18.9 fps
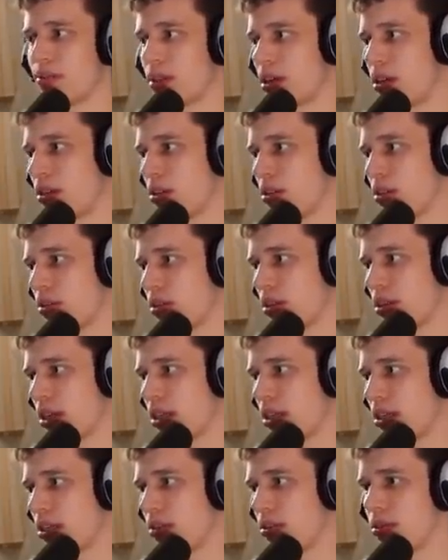Also not
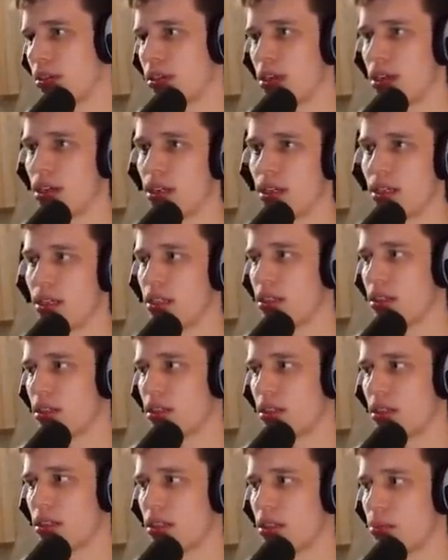ideal. So there
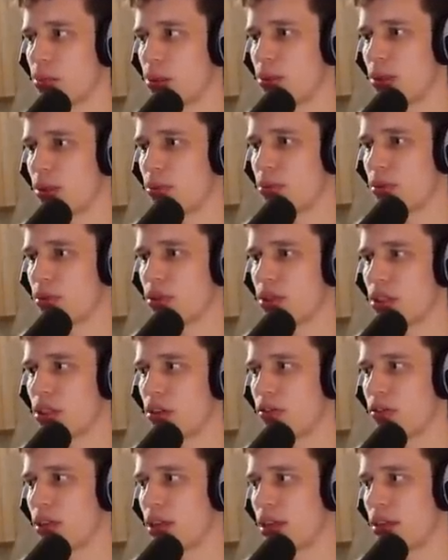doesn't seem to be a proxy
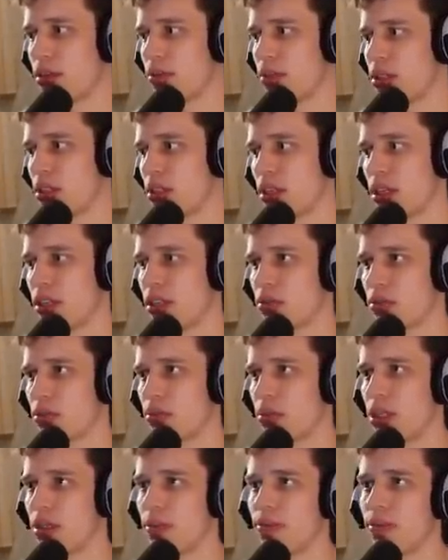over here, which is nice for
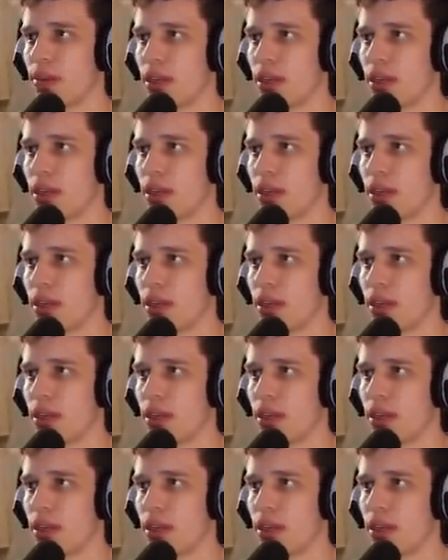me.